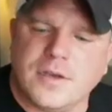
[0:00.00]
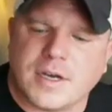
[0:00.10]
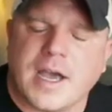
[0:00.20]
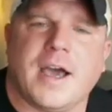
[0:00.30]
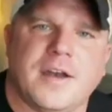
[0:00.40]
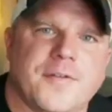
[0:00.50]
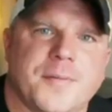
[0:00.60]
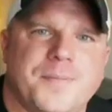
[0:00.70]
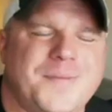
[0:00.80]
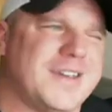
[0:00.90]
you're kind
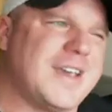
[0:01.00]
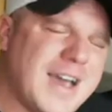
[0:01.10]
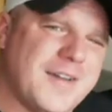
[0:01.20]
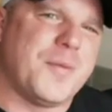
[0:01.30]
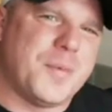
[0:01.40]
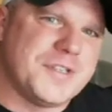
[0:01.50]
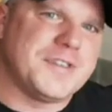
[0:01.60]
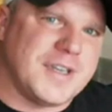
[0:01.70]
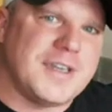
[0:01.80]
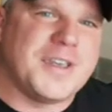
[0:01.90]
of a
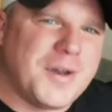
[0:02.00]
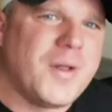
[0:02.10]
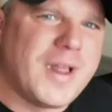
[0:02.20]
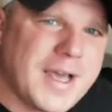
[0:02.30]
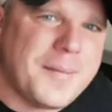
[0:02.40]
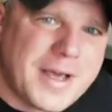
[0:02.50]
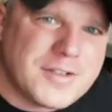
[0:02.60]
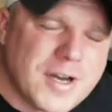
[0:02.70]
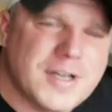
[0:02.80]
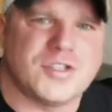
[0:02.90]
pussy. You know, like, I'm
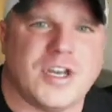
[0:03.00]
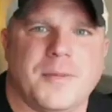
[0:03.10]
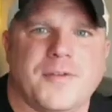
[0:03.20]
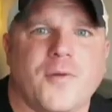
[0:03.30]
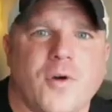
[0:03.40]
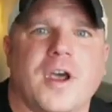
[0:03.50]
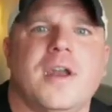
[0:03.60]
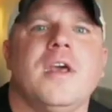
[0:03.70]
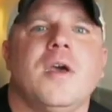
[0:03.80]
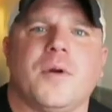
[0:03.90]
not trying to shame you for
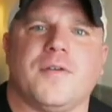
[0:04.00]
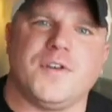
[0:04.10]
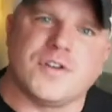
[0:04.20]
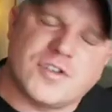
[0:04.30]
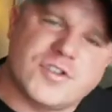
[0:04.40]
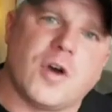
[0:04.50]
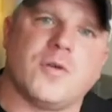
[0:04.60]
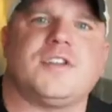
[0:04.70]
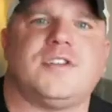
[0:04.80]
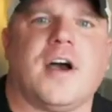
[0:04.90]
it, but if you're
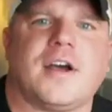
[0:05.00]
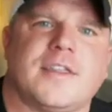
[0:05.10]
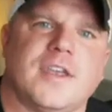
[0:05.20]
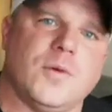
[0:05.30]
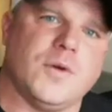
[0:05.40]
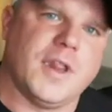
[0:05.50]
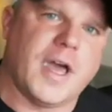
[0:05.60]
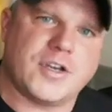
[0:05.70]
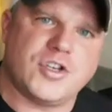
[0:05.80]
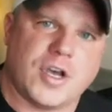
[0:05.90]
so stuck that you would
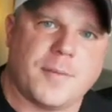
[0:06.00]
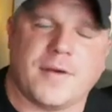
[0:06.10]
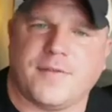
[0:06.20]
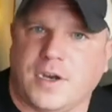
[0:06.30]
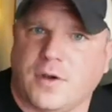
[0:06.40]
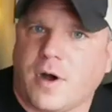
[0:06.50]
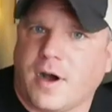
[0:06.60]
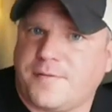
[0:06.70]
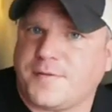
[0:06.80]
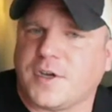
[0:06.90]
like shut my video
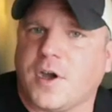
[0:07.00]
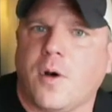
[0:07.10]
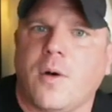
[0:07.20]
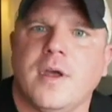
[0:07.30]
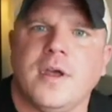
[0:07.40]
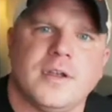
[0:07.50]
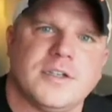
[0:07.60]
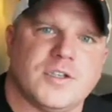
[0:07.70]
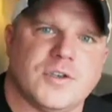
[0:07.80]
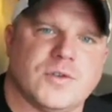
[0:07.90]
off to go
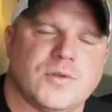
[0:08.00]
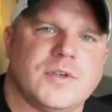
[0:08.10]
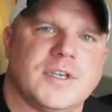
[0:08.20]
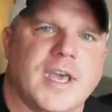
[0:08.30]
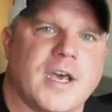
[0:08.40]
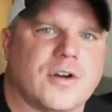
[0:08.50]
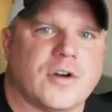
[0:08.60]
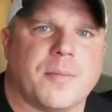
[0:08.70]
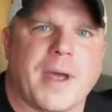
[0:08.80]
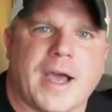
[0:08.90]
to
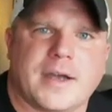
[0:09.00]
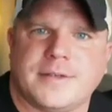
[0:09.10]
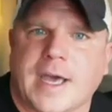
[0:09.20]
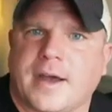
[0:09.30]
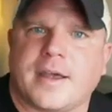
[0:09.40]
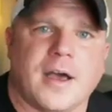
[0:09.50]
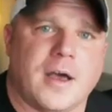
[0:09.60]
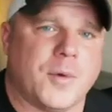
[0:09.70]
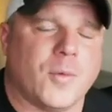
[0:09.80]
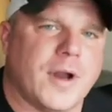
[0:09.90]

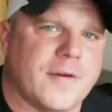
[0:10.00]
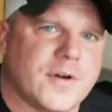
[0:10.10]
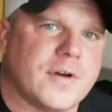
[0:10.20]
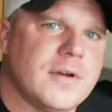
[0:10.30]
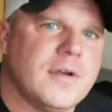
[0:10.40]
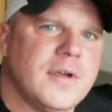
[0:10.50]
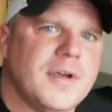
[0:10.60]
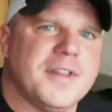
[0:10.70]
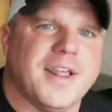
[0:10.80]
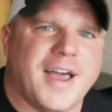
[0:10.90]
getherback.com or whatever,
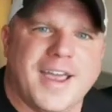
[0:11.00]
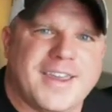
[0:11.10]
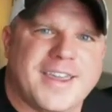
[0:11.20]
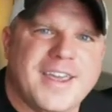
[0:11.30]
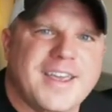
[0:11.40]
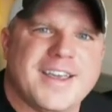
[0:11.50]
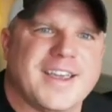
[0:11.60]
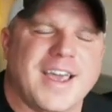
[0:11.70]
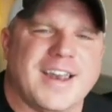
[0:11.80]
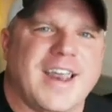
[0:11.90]
like,
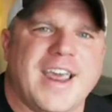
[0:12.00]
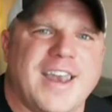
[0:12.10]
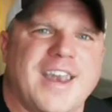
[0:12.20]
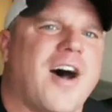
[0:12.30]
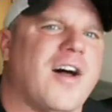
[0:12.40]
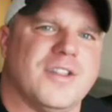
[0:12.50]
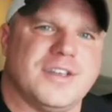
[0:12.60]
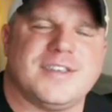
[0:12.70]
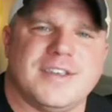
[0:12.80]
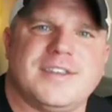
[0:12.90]
and not
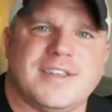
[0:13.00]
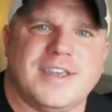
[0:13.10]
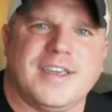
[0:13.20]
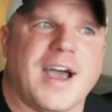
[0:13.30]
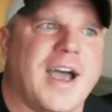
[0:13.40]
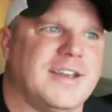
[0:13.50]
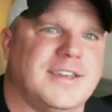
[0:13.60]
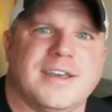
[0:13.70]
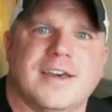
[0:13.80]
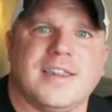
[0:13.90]
listen to the
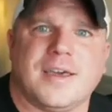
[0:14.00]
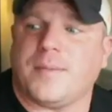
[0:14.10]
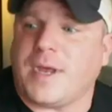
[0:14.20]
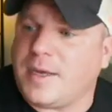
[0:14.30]
idea that